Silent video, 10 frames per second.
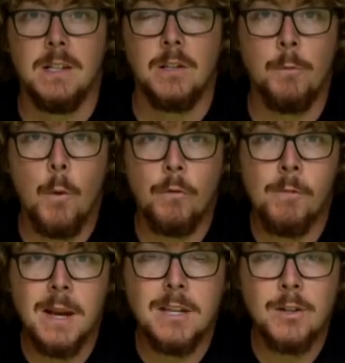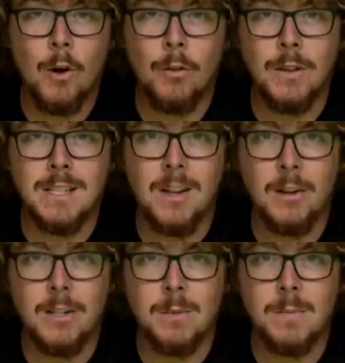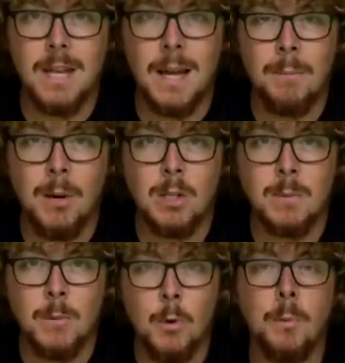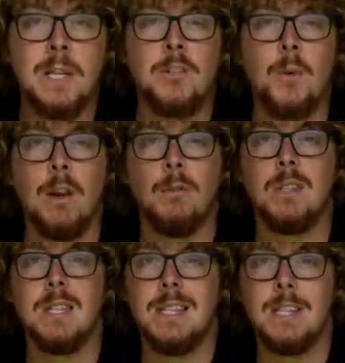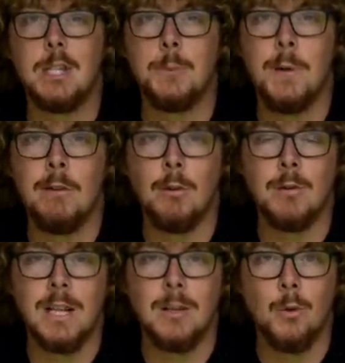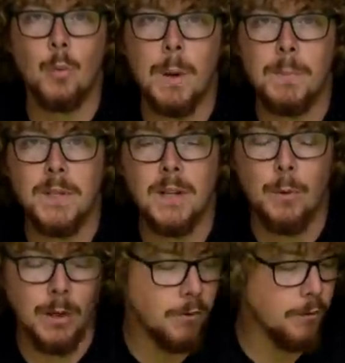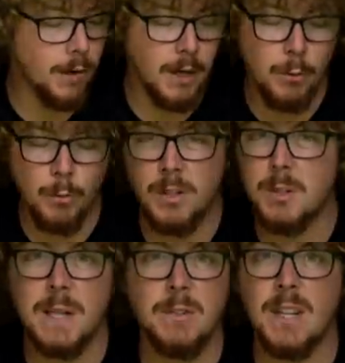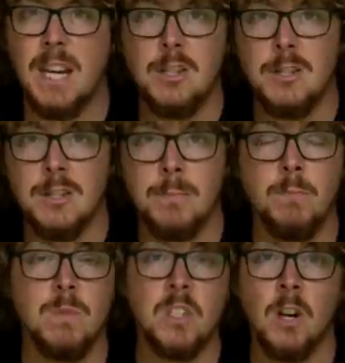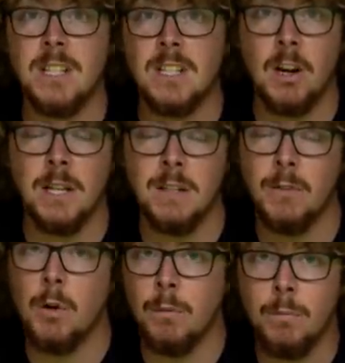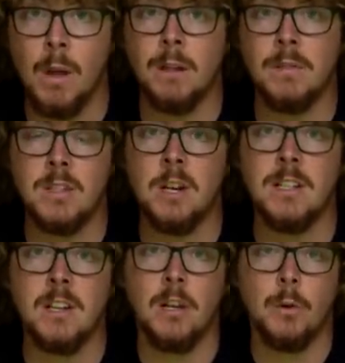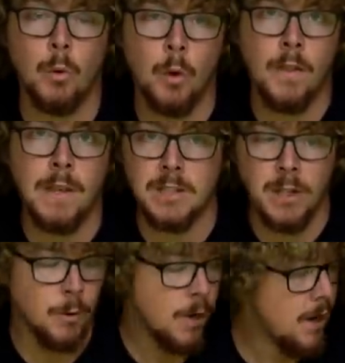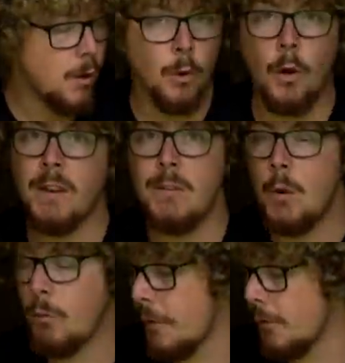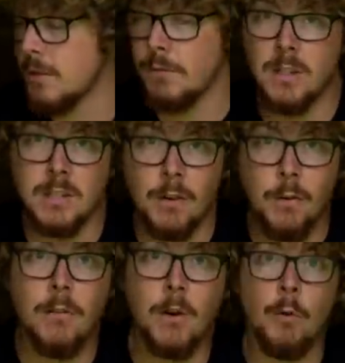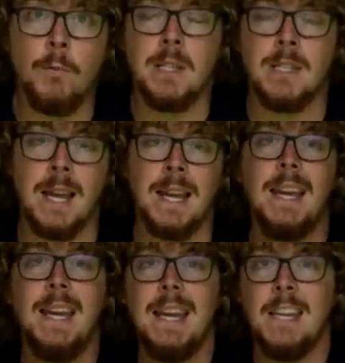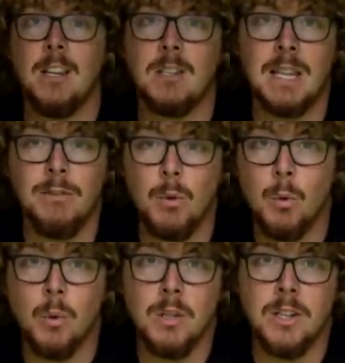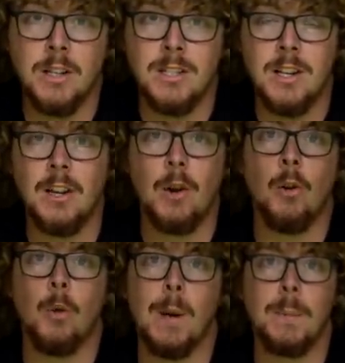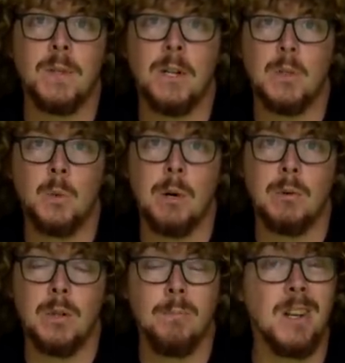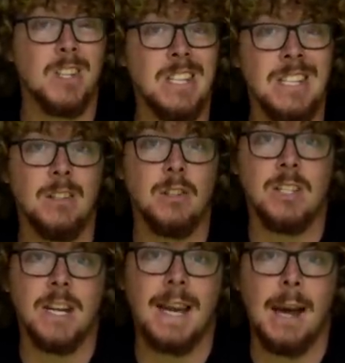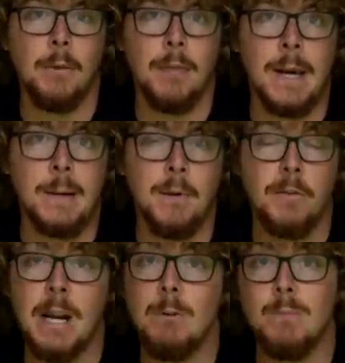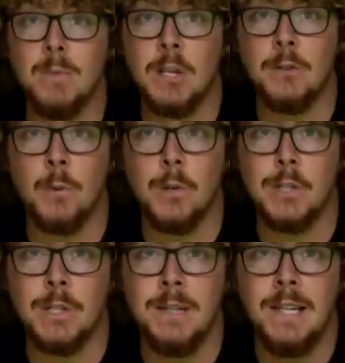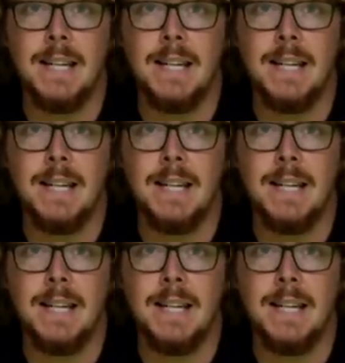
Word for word: So for more information on these items and much, much more, please do head over to the Speero Tackle website, where you can find out all the specifications, size guides. They've got a, a size guide all on there. So although I've given you a reference of the stuff I've got with me today, it does give you all the size guide on the website as well. So much easier to check out on there. But for now, cheers for watching, and